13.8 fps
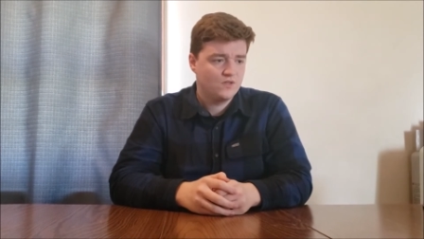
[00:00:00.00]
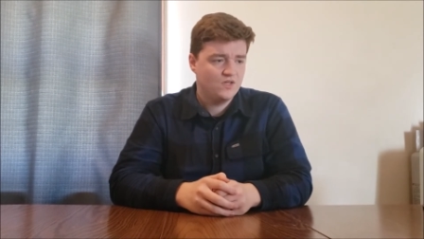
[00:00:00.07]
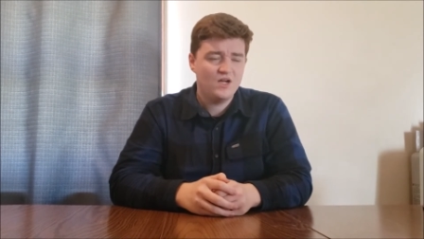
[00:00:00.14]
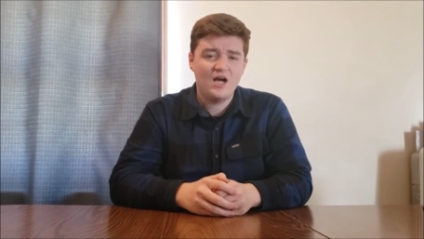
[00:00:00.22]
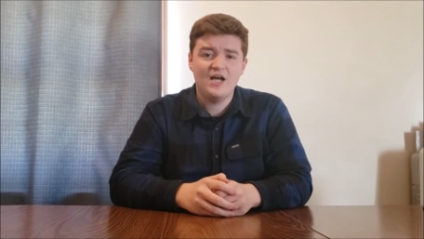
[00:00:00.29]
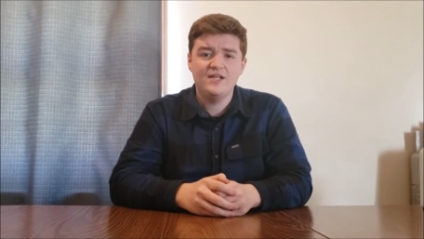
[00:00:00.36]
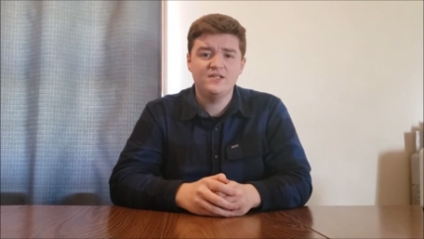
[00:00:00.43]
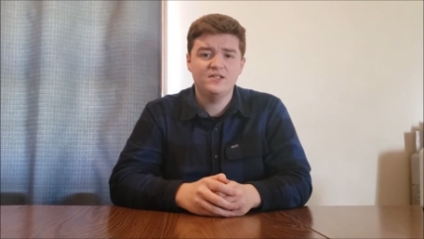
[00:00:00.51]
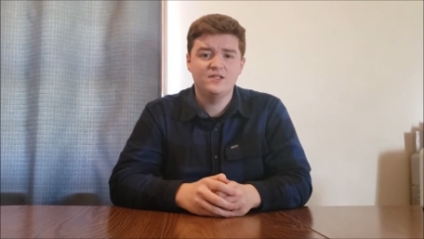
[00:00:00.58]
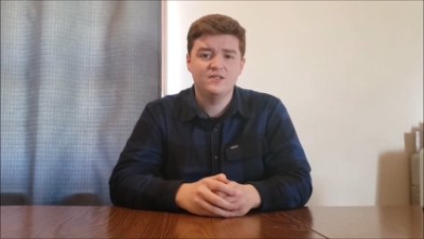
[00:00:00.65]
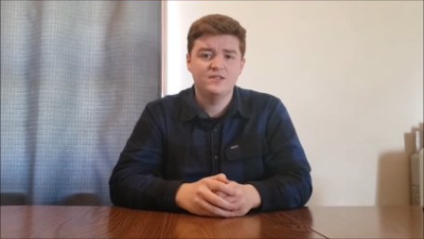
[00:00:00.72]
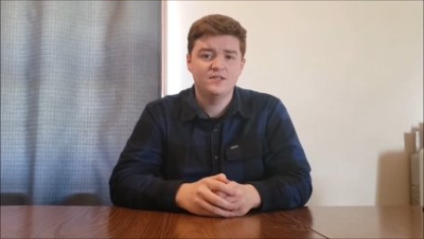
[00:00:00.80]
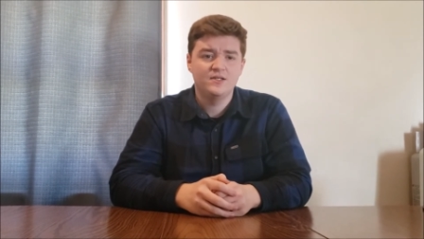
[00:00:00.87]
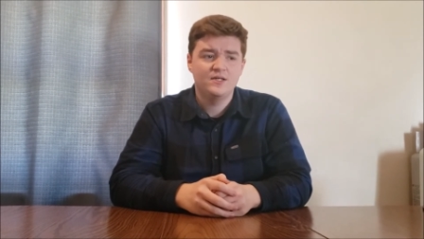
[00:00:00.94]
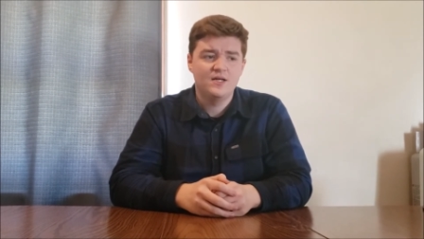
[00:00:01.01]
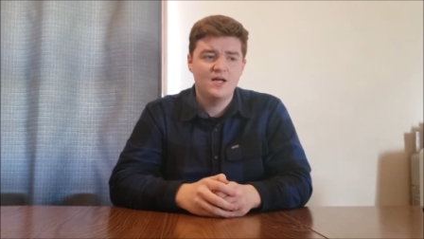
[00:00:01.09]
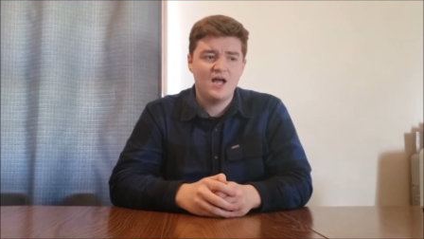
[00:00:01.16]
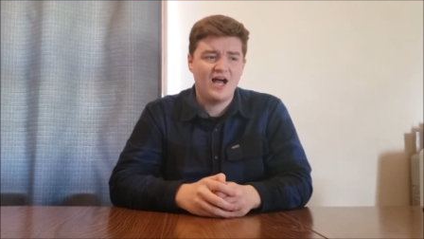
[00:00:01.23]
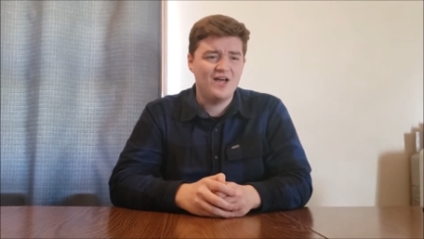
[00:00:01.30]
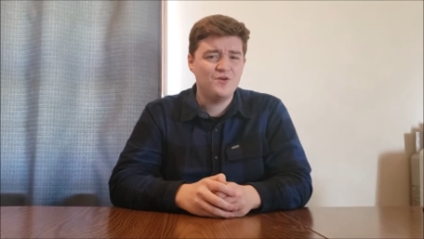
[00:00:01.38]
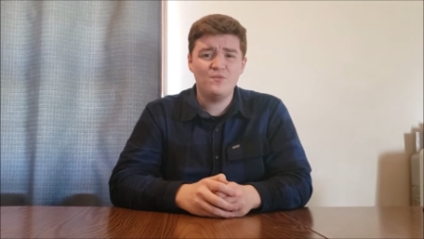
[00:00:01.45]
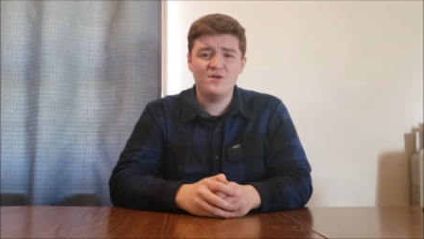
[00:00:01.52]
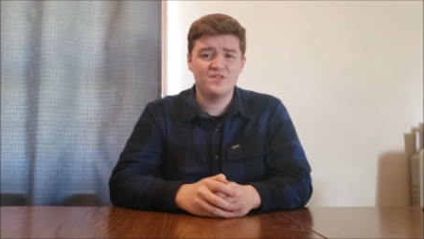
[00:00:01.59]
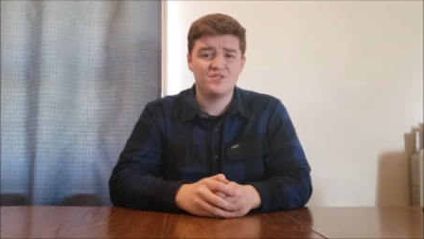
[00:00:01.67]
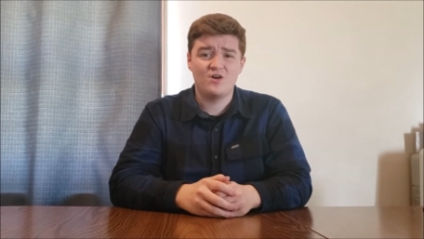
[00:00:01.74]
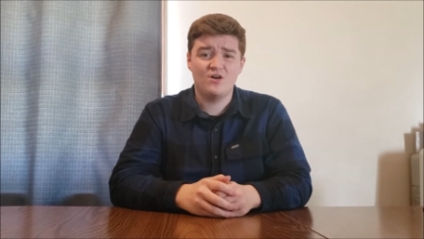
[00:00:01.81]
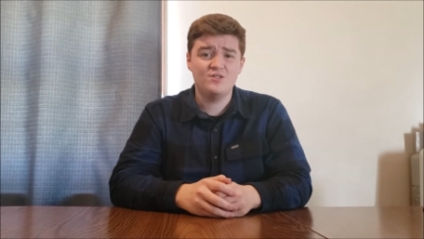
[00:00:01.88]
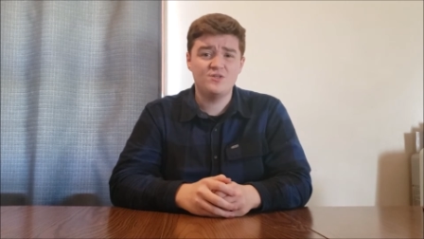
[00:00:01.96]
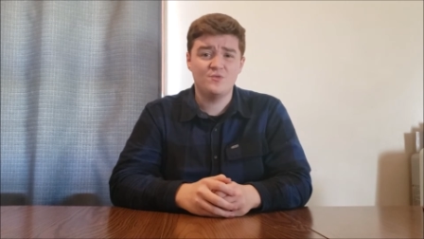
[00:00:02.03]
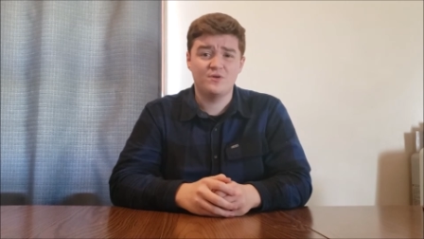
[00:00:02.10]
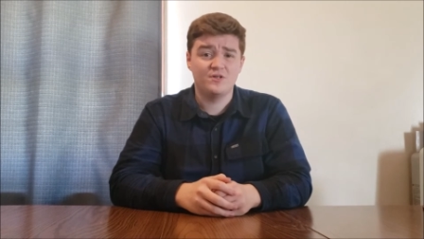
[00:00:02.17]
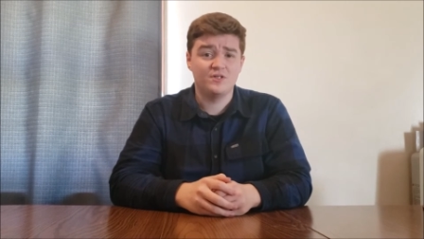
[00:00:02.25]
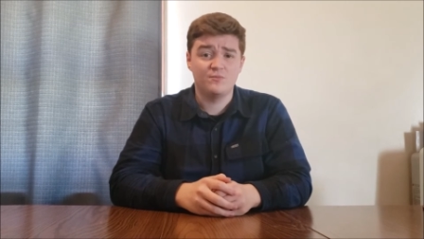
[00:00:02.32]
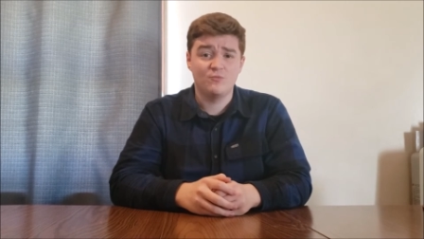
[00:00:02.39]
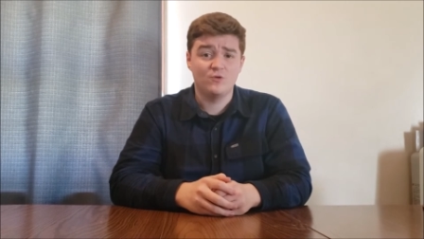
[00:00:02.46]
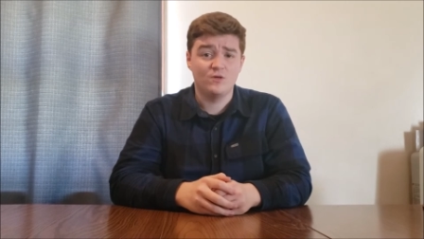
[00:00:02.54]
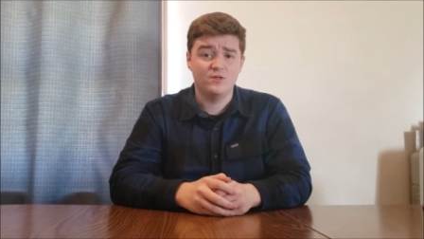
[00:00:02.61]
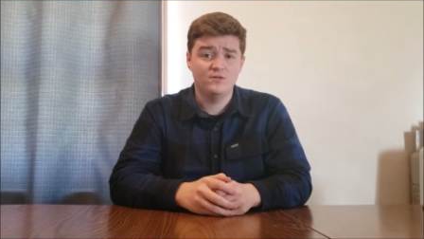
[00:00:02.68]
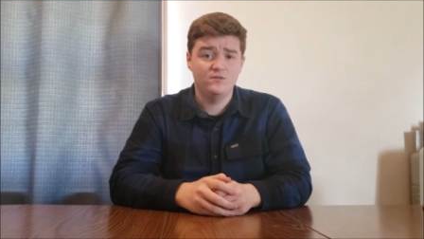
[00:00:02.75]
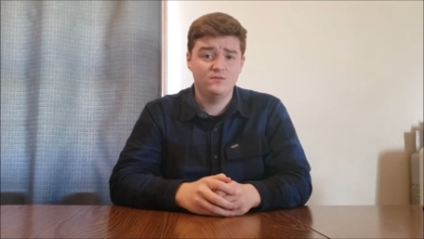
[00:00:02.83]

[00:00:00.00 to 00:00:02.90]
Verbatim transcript: You know, I I don't want to talk to her anymore.